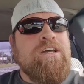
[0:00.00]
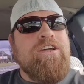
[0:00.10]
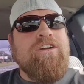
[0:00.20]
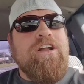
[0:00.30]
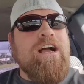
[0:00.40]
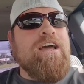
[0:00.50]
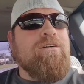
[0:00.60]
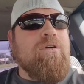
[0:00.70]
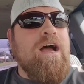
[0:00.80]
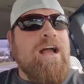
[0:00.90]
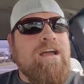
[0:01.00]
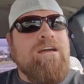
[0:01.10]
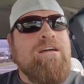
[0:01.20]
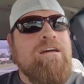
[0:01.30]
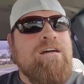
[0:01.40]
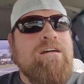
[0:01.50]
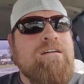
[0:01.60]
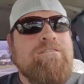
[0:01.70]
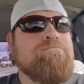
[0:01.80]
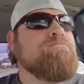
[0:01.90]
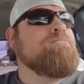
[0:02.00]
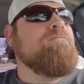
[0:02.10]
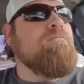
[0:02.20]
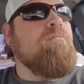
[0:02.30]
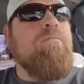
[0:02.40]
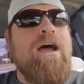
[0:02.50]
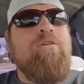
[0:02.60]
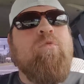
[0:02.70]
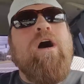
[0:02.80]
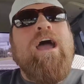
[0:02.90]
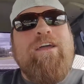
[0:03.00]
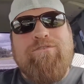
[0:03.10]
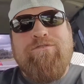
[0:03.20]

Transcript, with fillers: You're not gonna wreck. My wife,